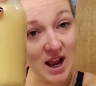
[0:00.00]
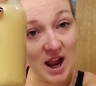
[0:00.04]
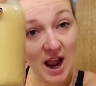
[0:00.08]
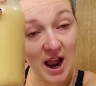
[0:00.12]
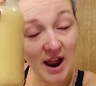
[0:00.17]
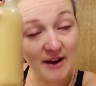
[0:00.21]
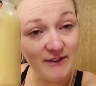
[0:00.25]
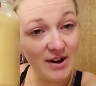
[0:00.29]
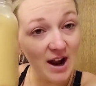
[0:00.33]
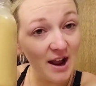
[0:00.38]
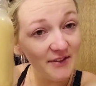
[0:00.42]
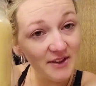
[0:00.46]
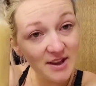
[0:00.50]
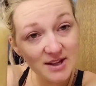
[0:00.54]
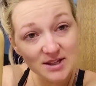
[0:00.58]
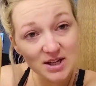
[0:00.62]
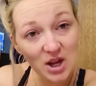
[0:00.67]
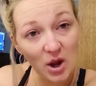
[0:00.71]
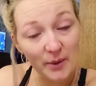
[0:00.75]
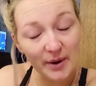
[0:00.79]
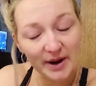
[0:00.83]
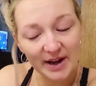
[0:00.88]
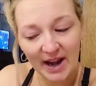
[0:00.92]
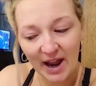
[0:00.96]
I've got this
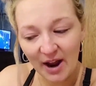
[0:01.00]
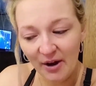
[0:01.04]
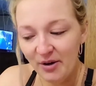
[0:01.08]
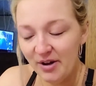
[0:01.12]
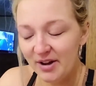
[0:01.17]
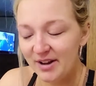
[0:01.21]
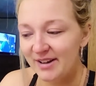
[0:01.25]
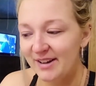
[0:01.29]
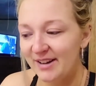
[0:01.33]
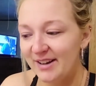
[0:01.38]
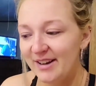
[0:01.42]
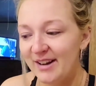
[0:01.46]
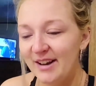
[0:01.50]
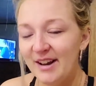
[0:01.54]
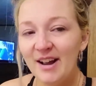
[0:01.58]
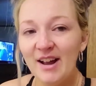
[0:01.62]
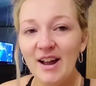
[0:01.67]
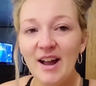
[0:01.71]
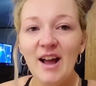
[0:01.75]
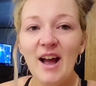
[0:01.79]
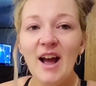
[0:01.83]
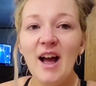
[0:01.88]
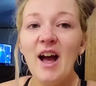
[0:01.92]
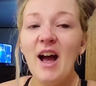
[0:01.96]
going now.
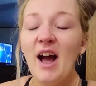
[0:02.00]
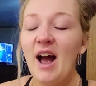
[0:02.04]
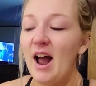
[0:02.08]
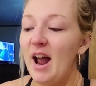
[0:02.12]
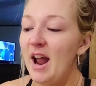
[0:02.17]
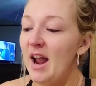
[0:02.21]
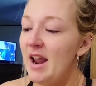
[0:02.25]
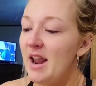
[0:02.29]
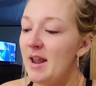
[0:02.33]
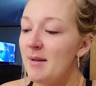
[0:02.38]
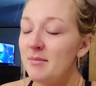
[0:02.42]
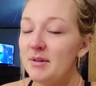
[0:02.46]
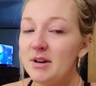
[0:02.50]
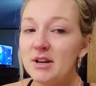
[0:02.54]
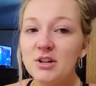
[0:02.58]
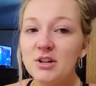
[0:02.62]
I am going